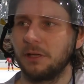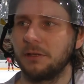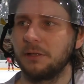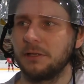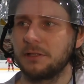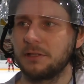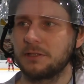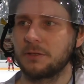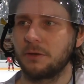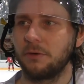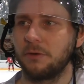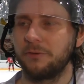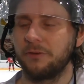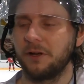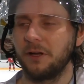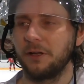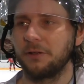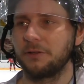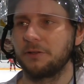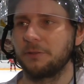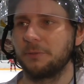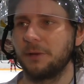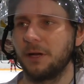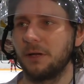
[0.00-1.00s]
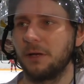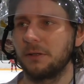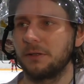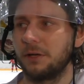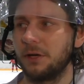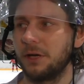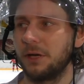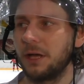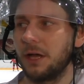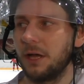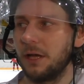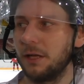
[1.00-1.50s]
It's so fun to be out
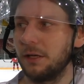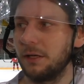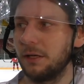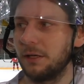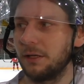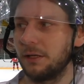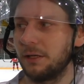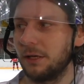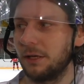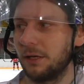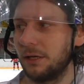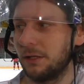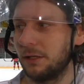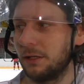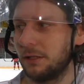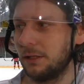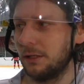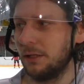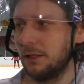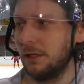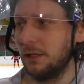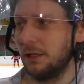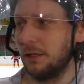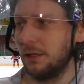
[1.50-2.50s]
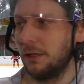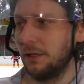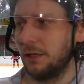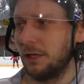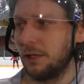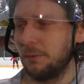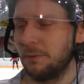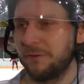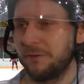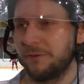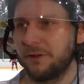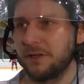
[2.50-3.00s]
here again, and uh, it'll
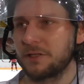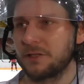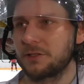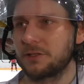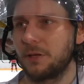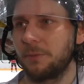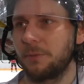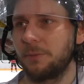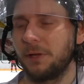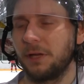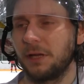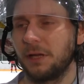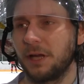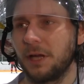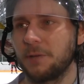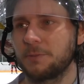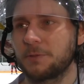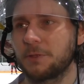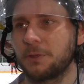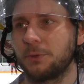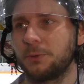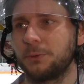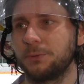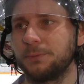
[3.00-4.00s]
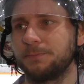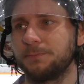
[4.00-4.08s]
be fun to start playing games soon.